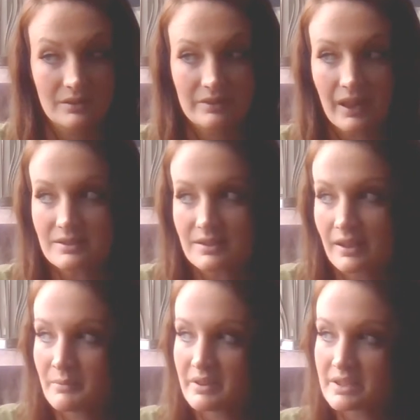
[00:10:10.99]
that
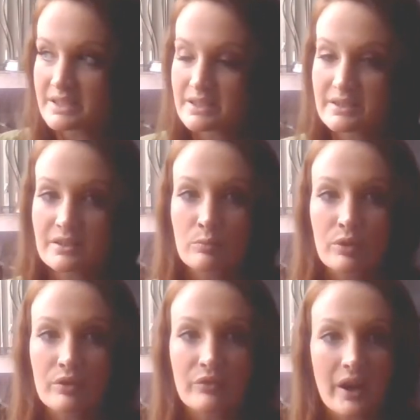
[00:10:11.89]
time of the season
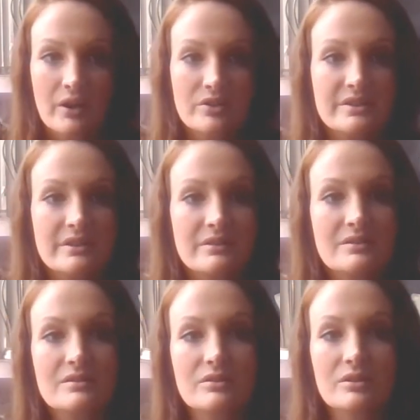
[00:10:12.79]
where
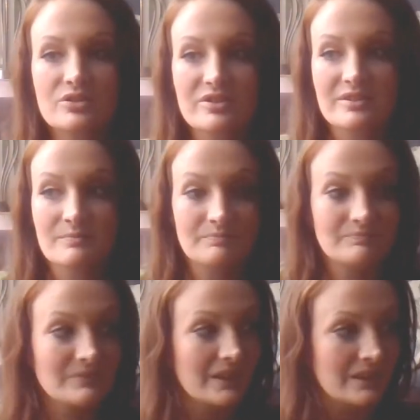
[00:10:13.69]
viruses are just
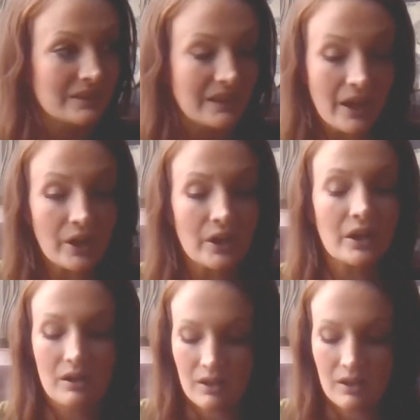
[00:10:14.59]
in the air.